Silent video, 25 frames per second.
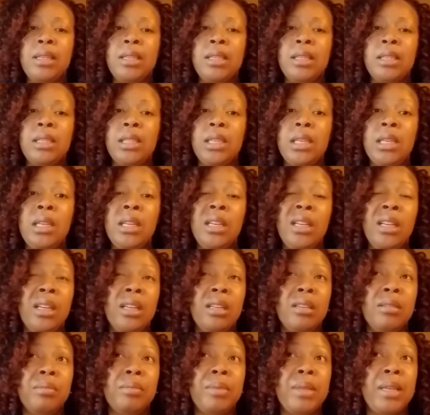just
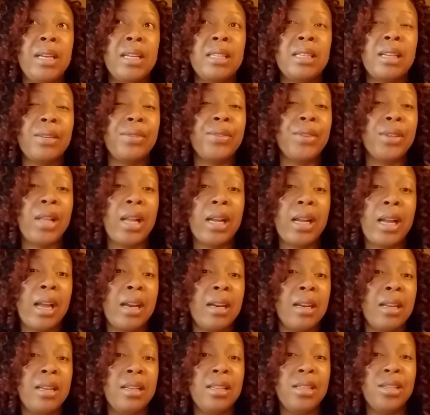eating because I feel like I
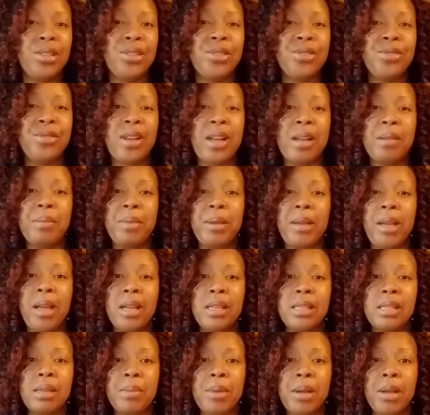need to, not
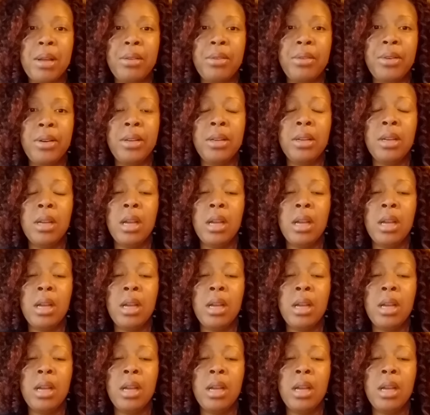because I'm hungry,